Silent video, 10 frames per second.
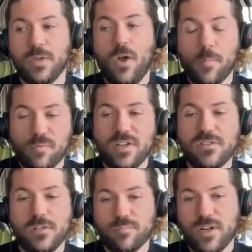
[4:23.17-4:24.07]

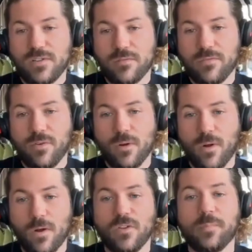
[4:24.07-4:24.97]
operational pressure for
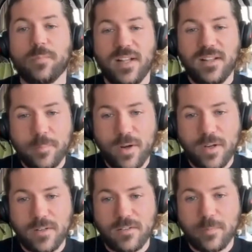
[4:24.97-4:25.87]
our hospitality
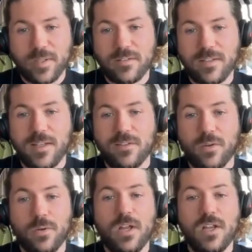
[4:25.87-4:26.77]
partners, because they
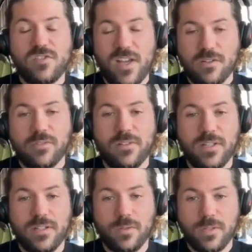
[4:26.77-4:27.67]
so
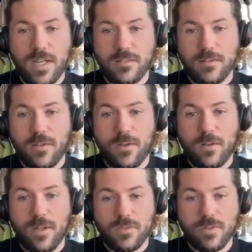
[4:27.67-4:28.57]
generously donate
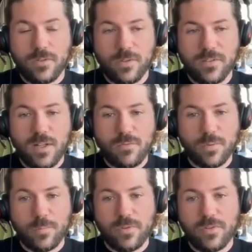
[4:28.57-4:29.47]
unsold hotel
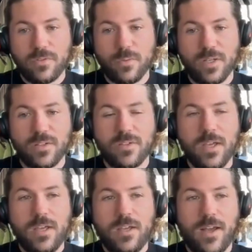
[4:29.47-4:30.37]
rooms to us.
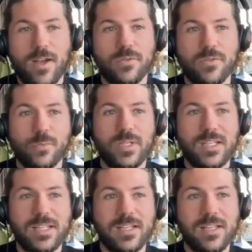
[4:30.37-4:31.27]
How do
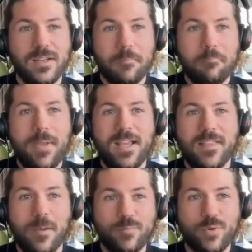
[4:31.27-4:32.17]
we
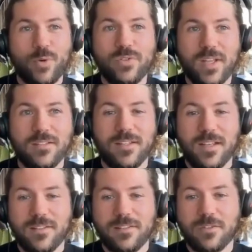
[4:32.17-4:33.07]
make that process
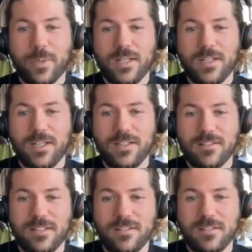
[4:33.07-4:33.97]
as quickly and
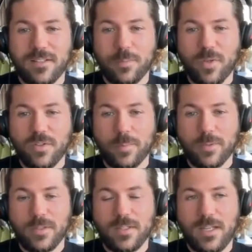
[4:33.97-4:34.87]
as easy as
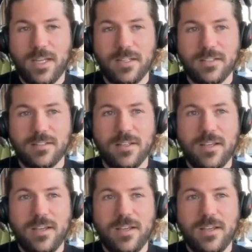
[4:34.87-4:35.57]
possible? And